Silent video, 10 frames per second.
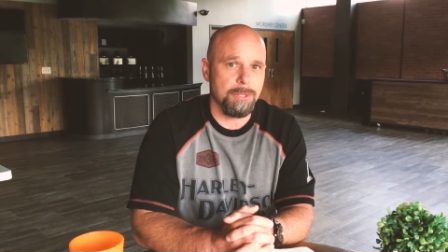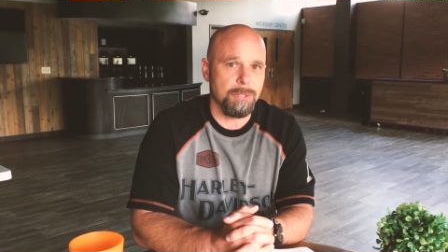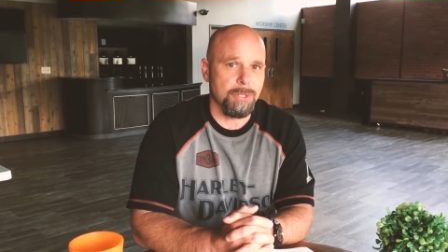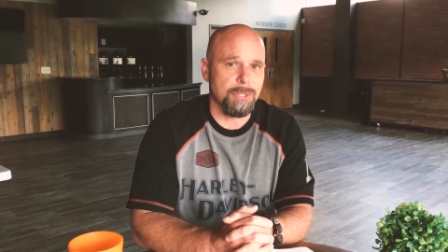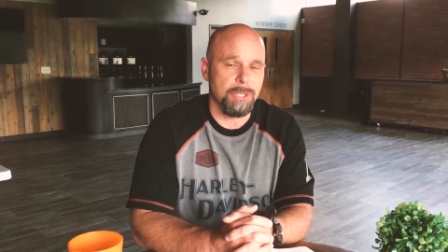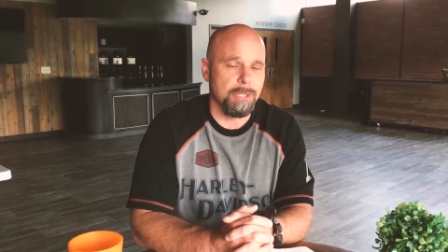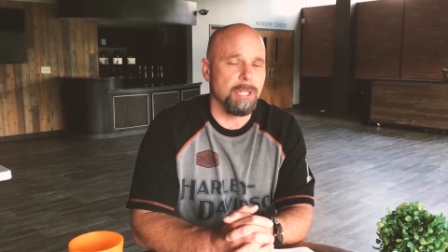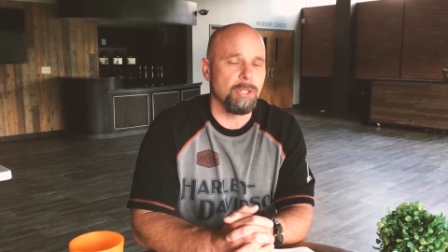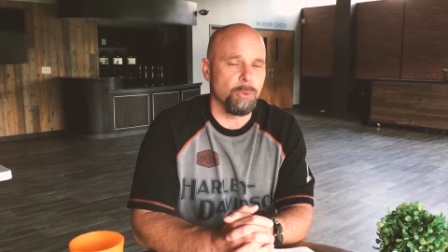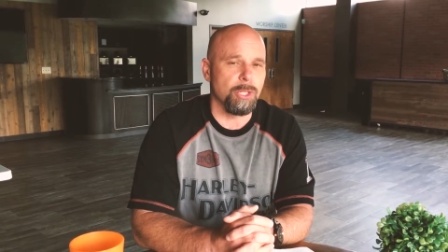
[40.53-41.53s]
is just
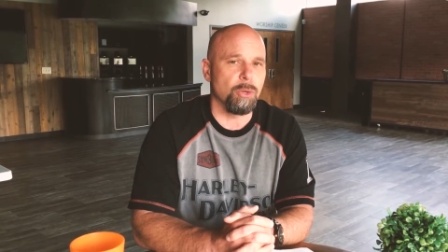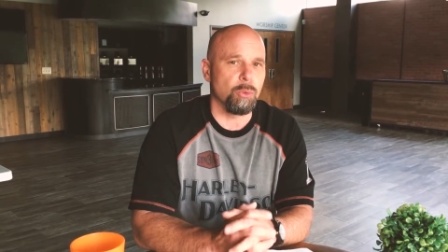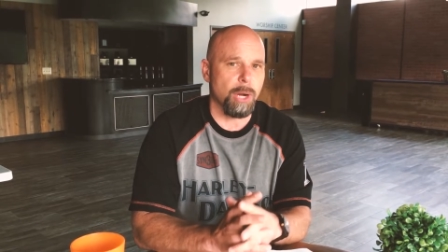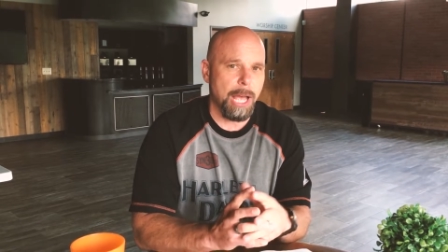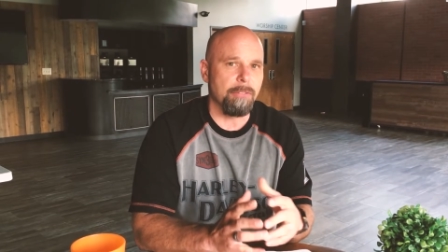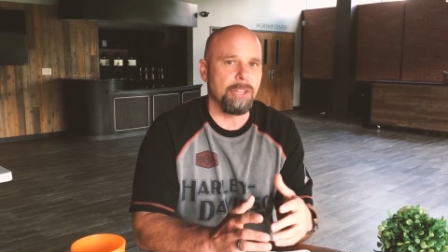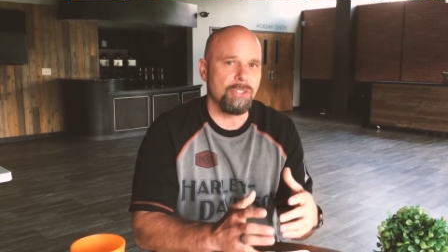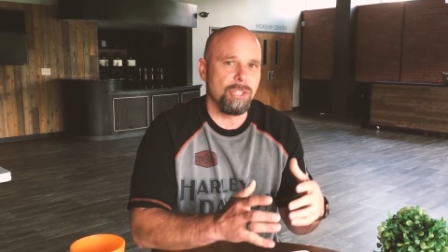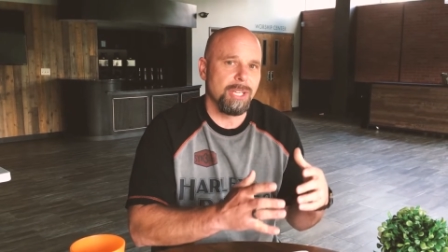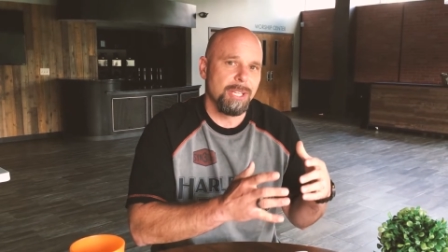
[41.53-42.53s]
continuing to
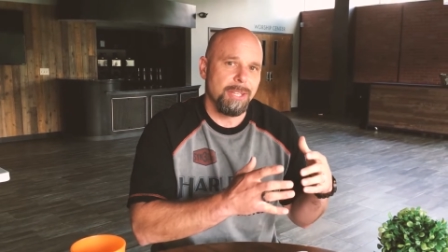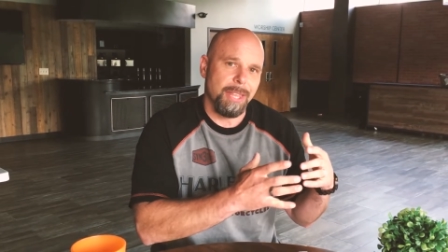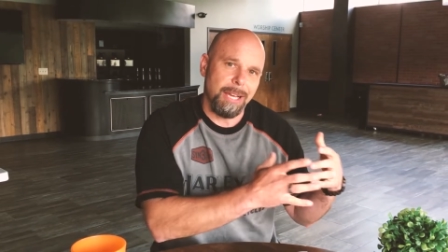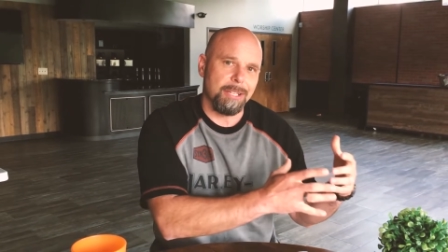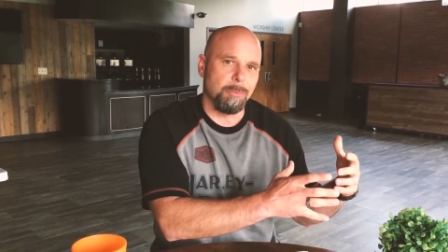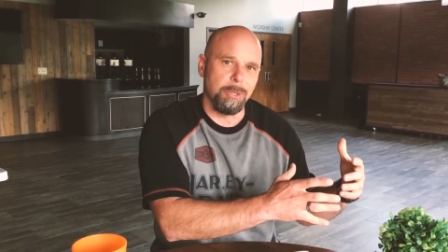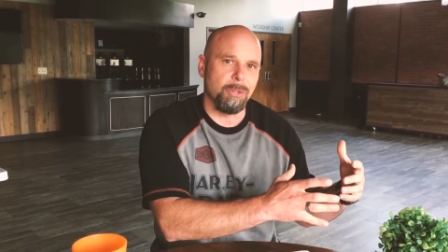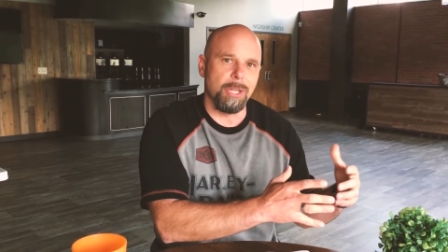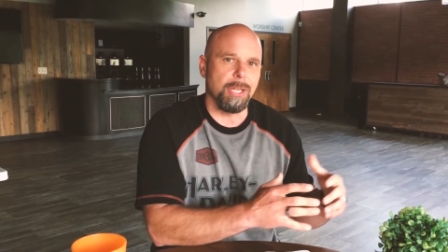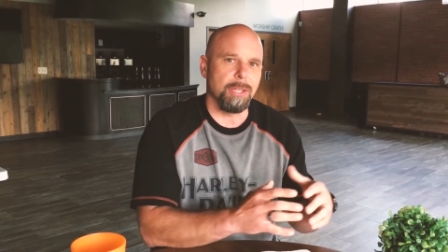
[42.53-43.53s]
ravage that
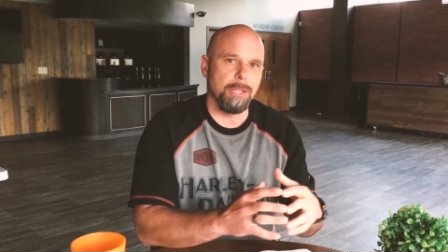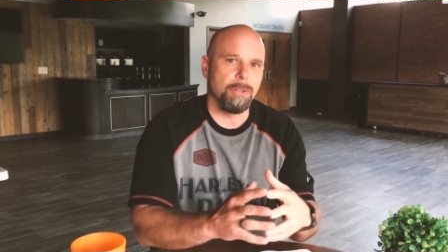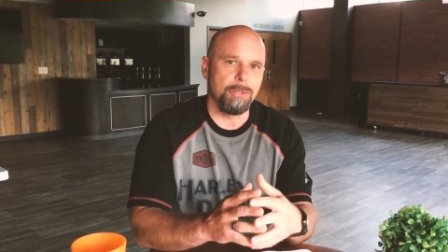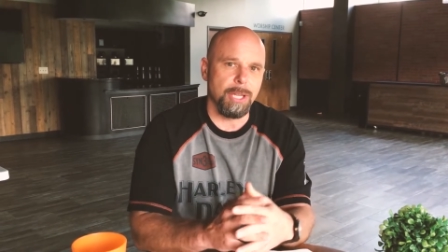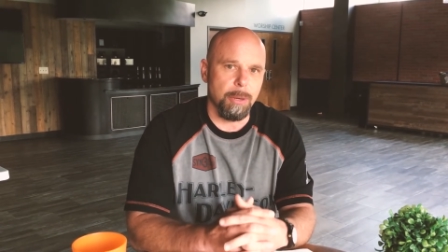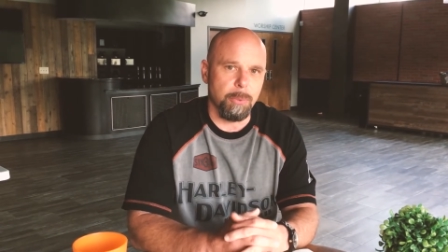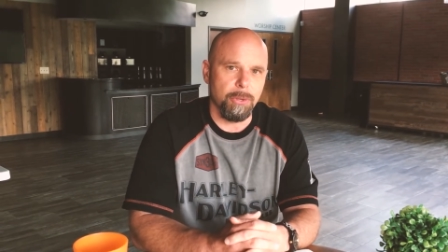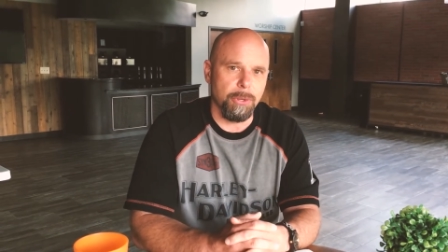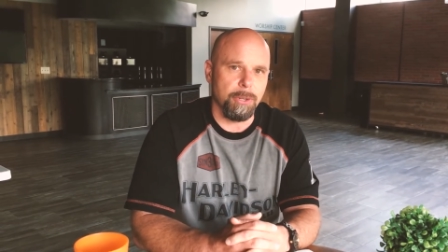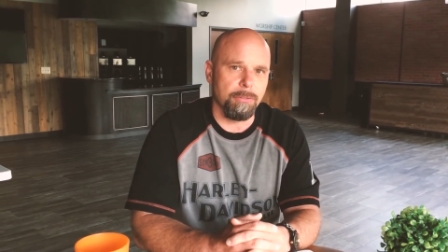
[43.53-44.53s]
community in the Hilltop
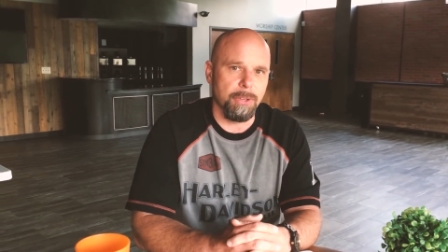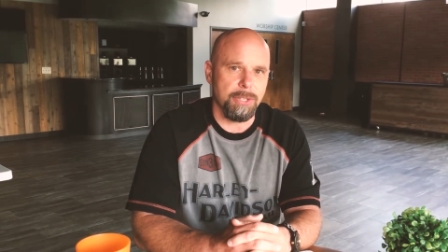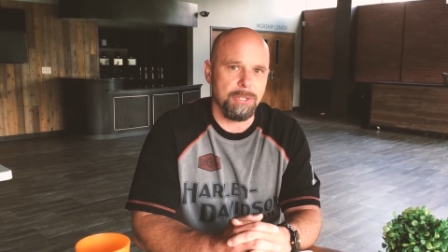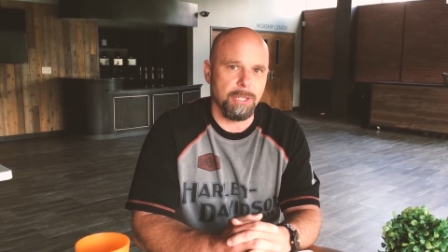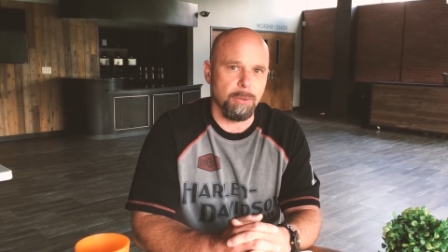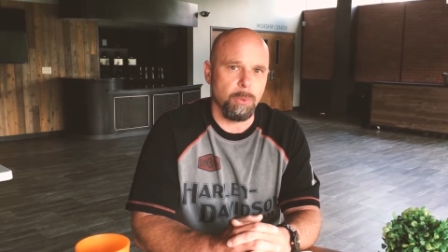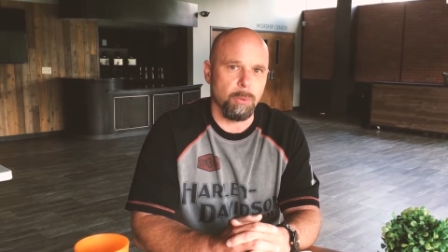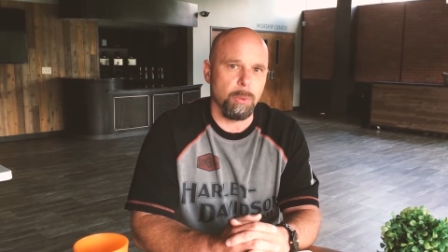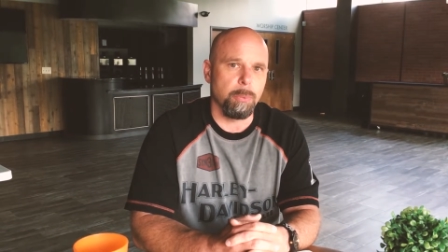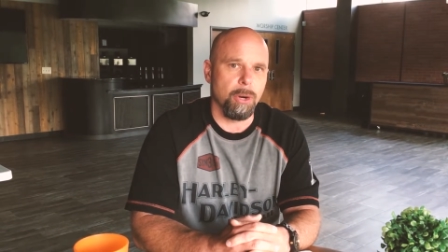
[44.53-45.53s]
where they're investing and where
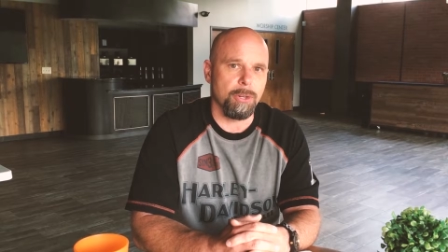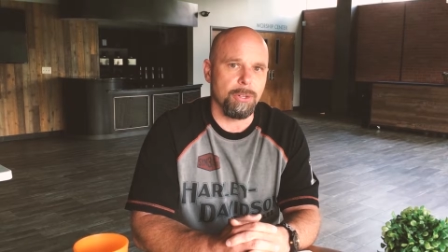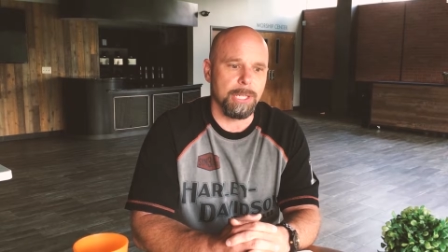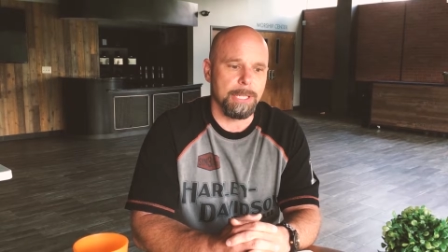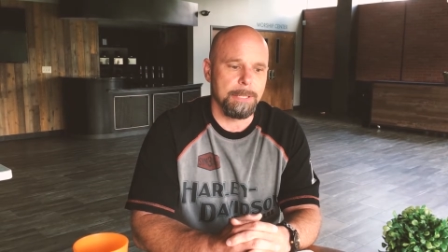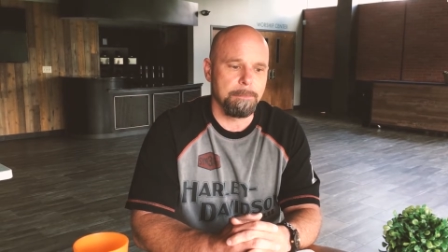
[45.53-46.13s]
we're partnering.